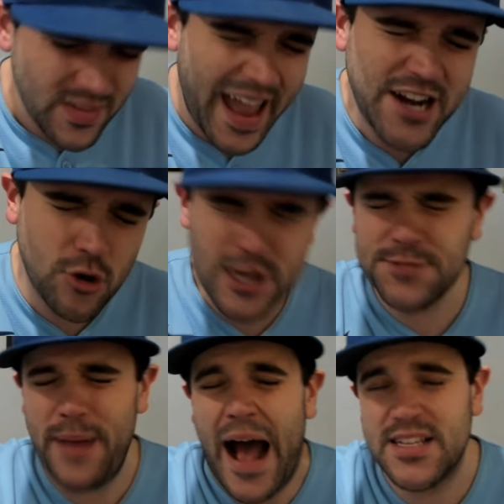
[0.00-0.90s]
And Chris
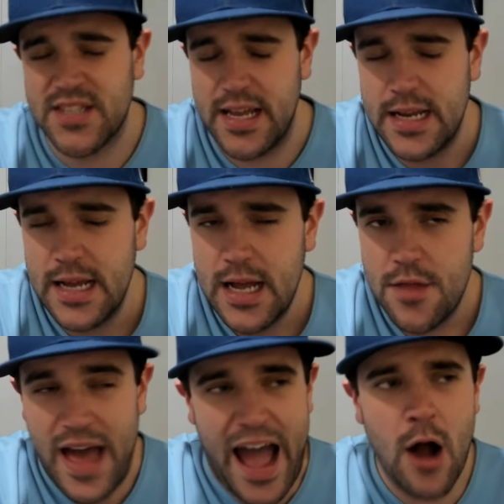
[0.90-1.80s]
Bassitt,
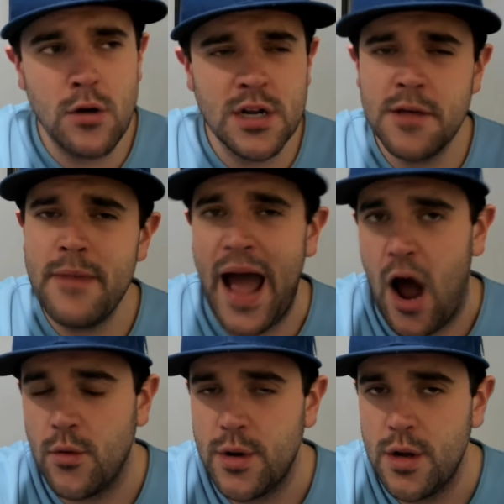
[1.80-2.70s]
the hound on the
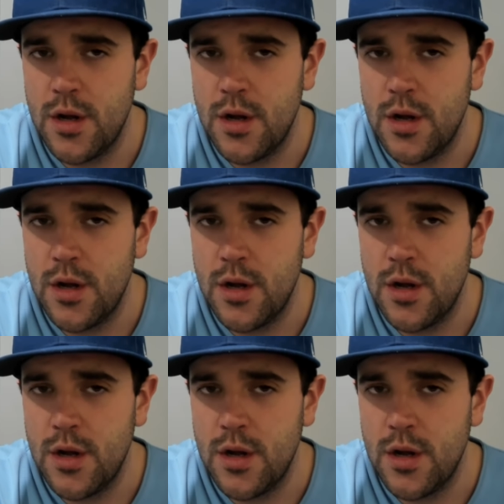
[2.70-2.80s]
mound,